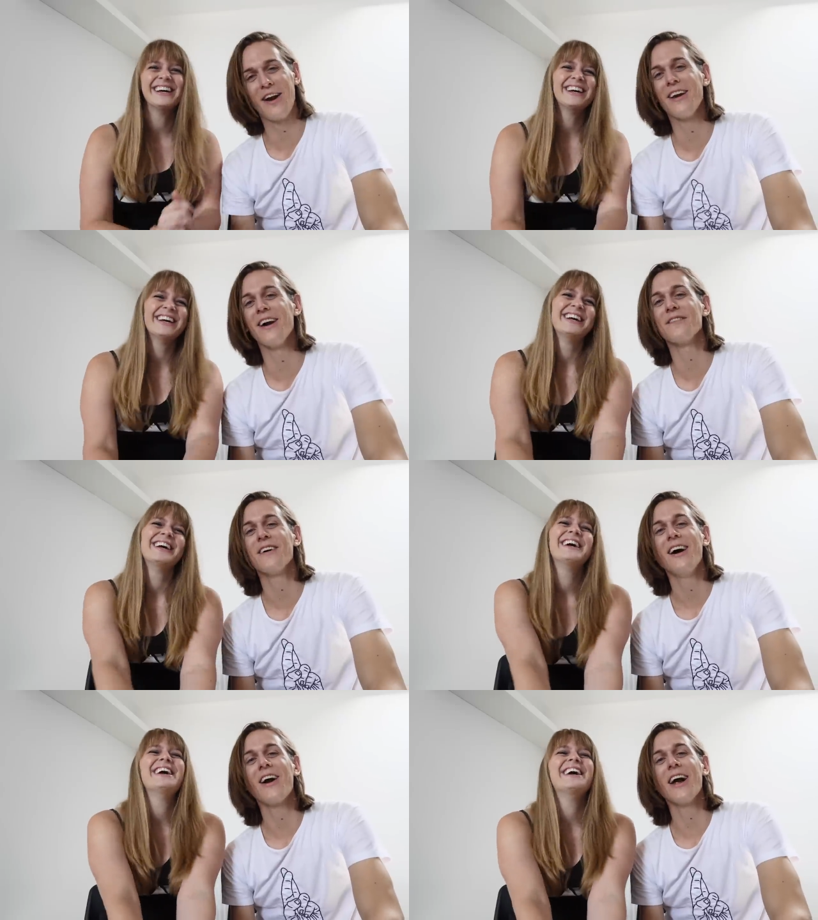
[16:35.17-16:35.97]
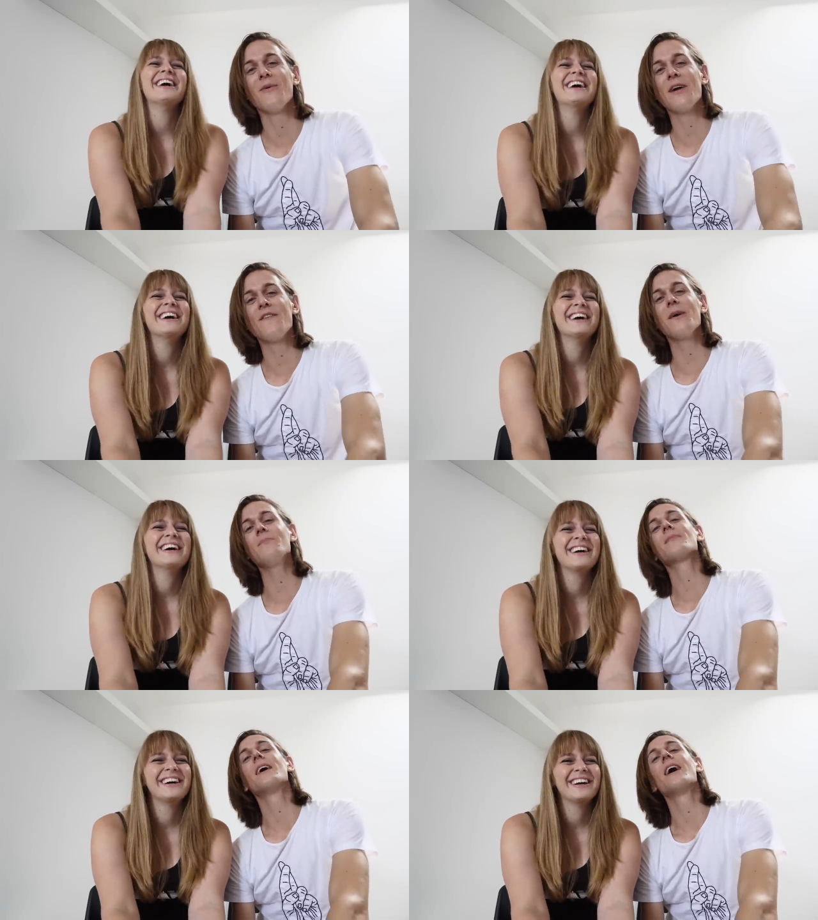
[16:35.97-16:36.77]
Speaker 1: Fair enough. All right, Way
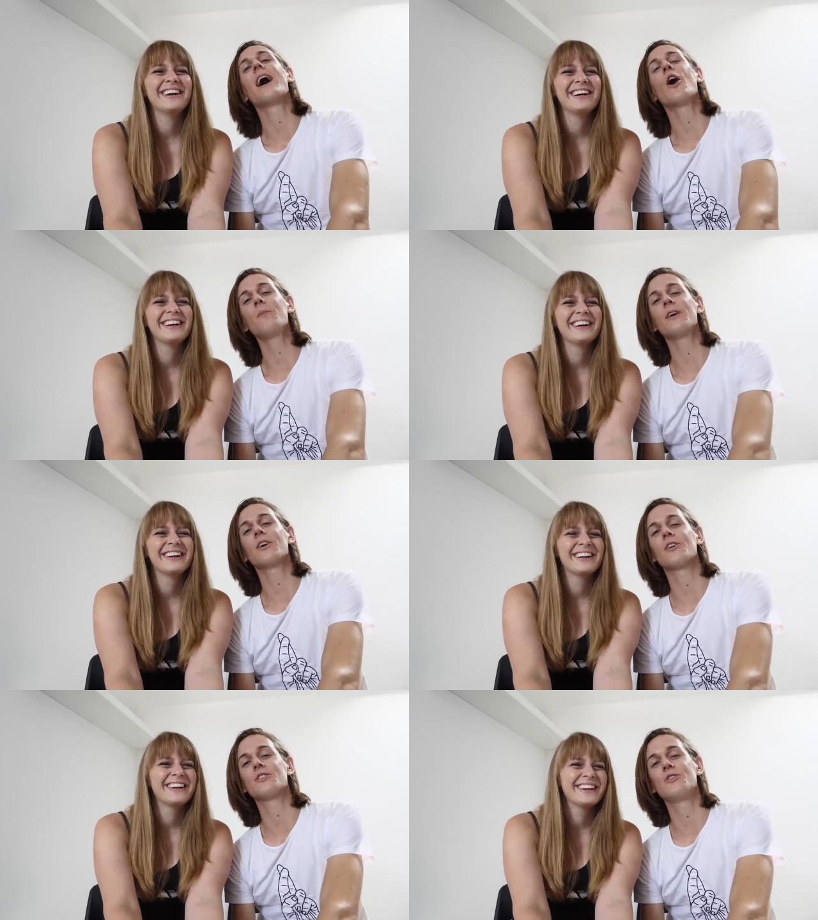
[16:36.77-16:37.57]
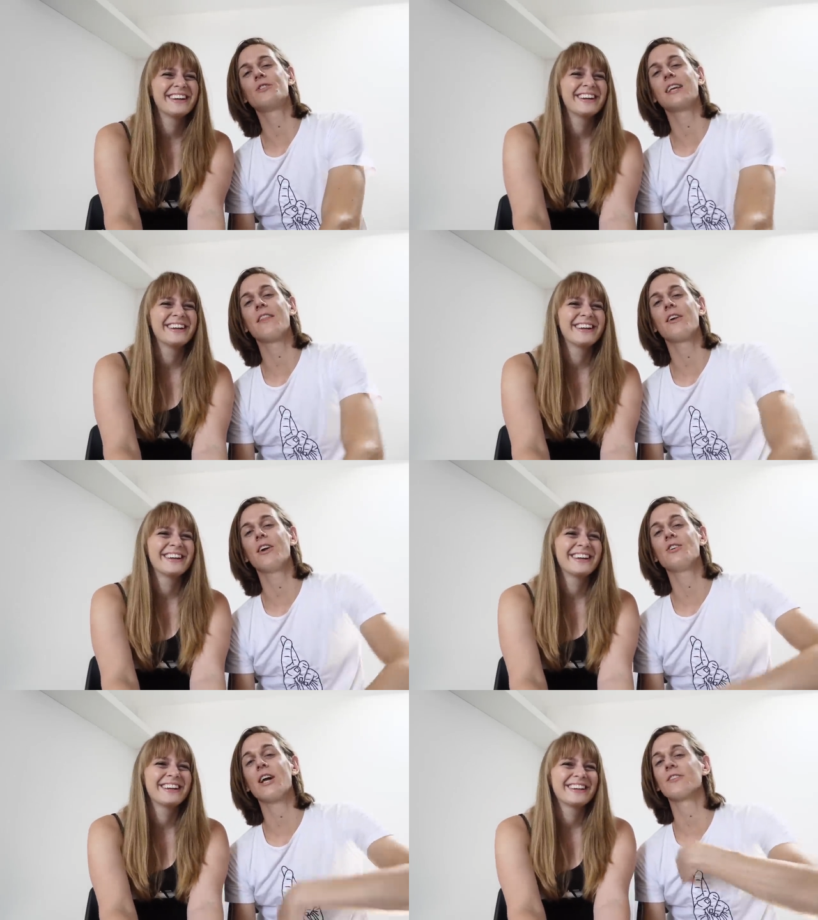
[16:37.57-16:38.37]
fam, I hope we encouraged you to get
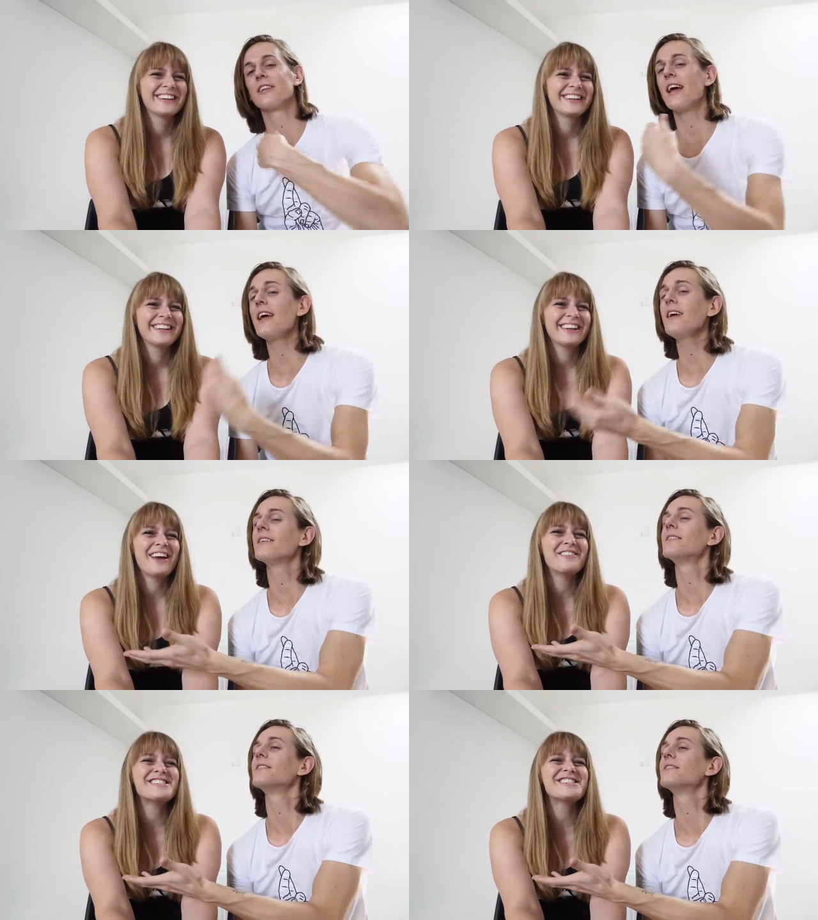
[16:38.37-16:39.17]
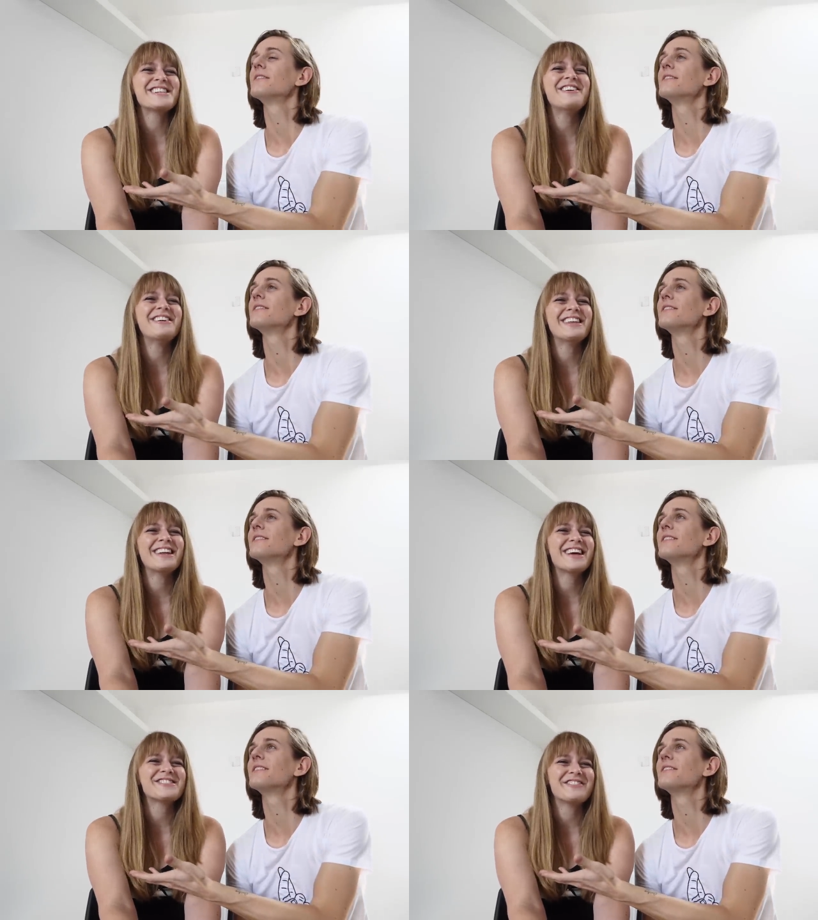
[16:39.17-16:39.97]
there and travel
Speaker 2: today. And we'll see you in
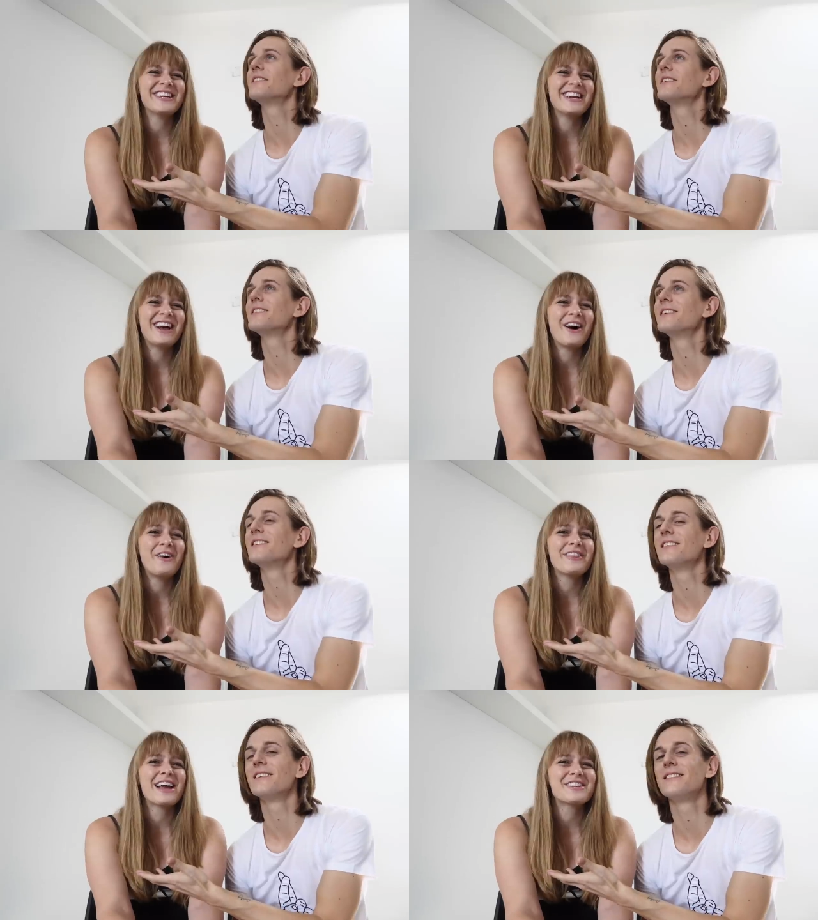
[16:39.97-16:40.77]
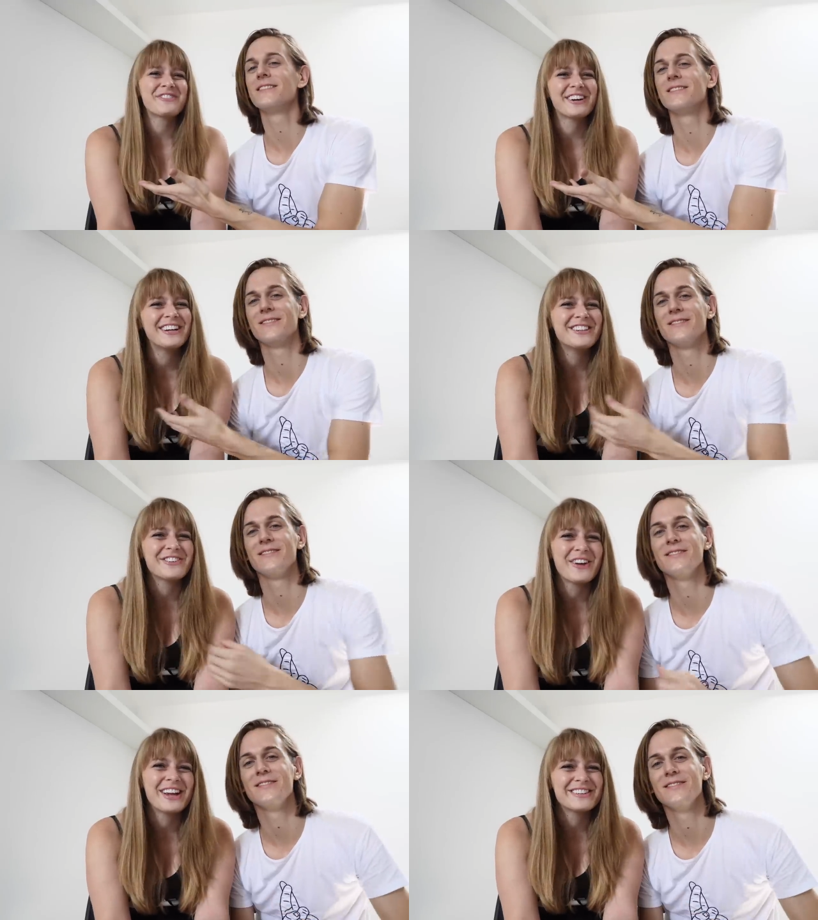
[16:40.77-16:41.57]
the next video. Thanks for
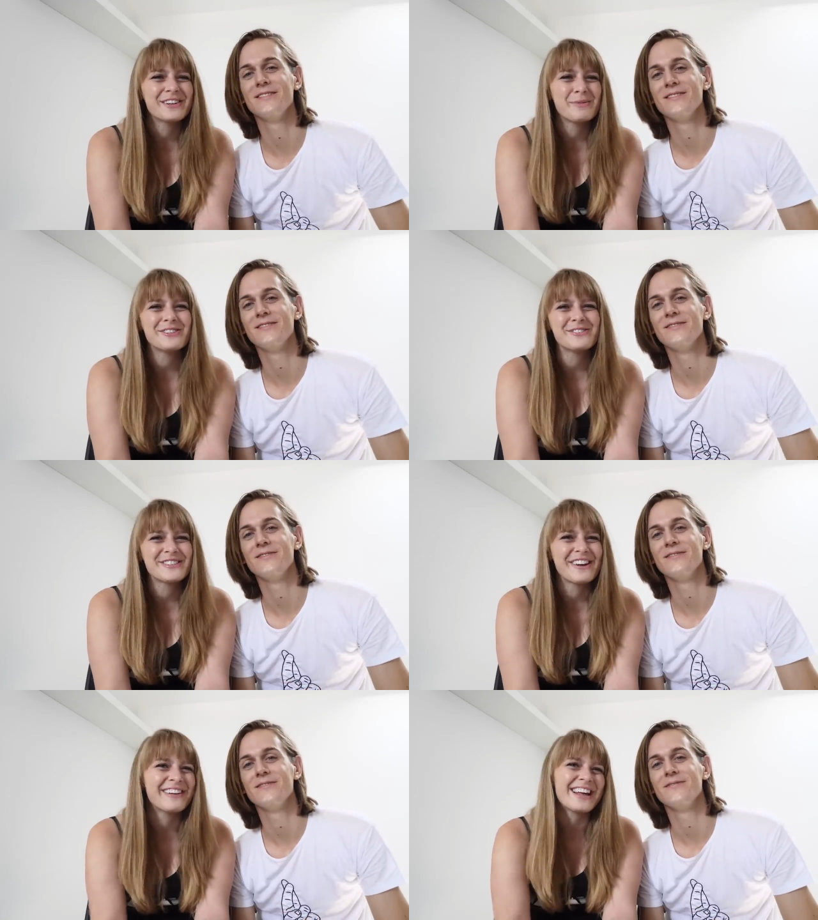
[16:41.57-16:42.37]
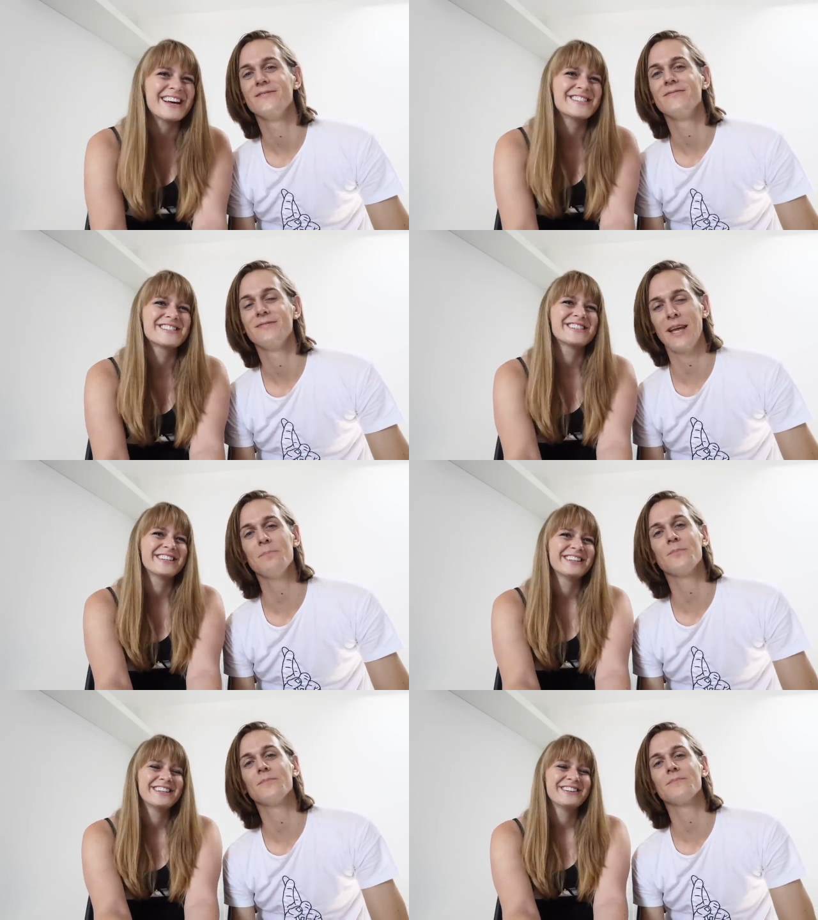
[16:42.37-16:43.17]
enjoying Tidbit Tuesday with us.
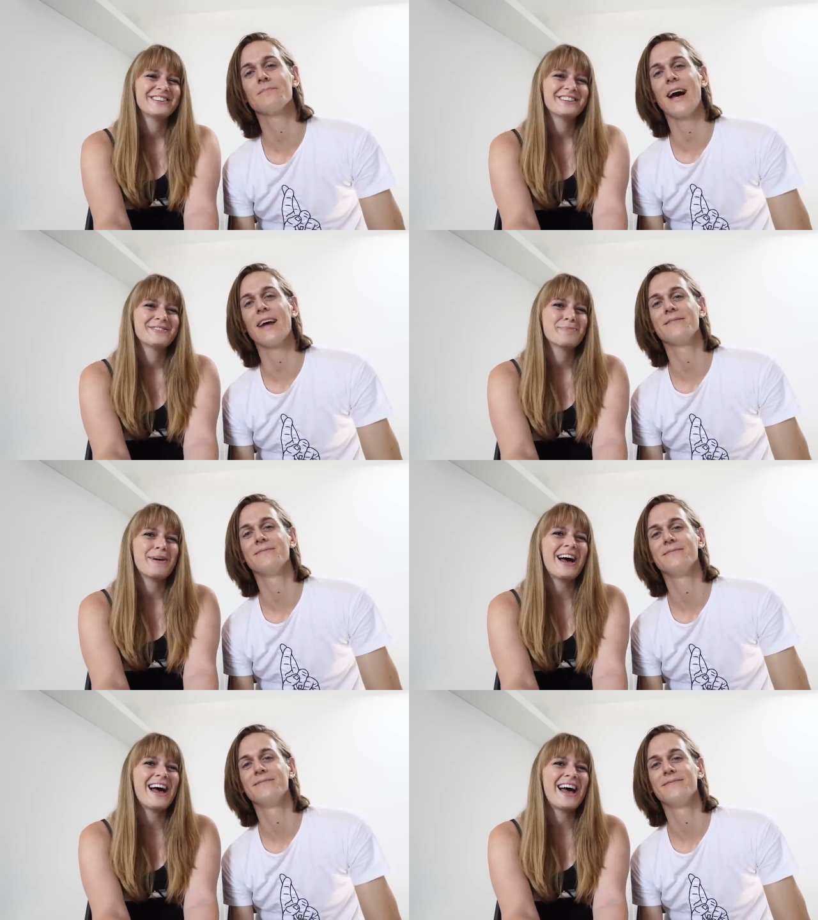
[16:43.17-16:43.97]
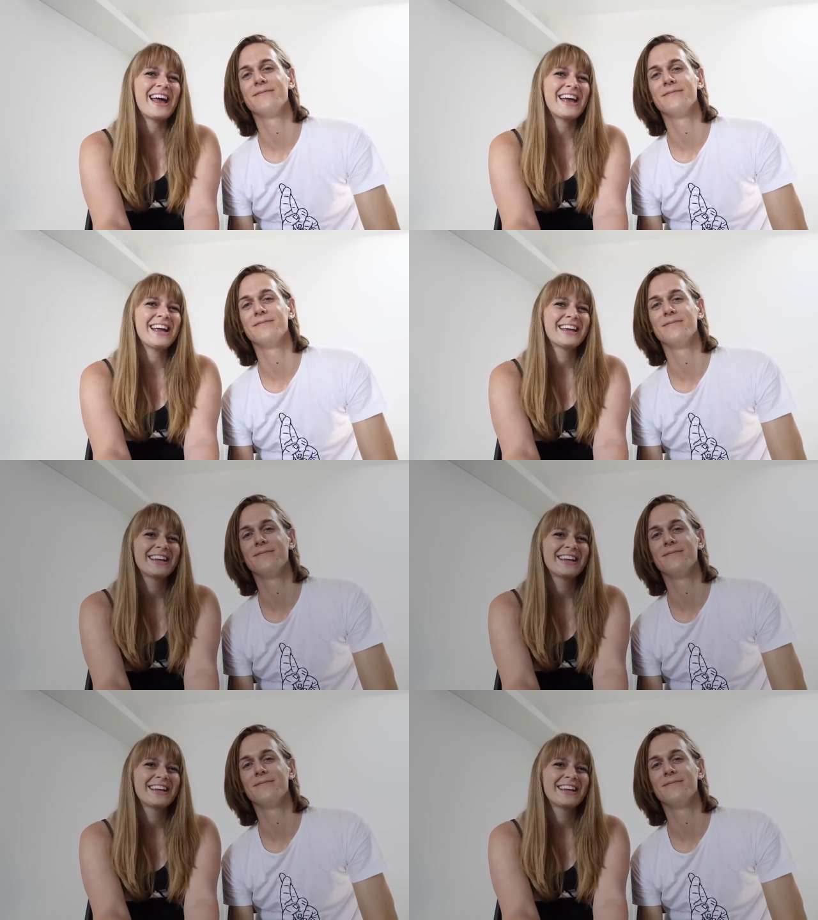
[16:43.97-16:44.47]
Speaker 1: Yep.
Speaker 2: Bye. Bye.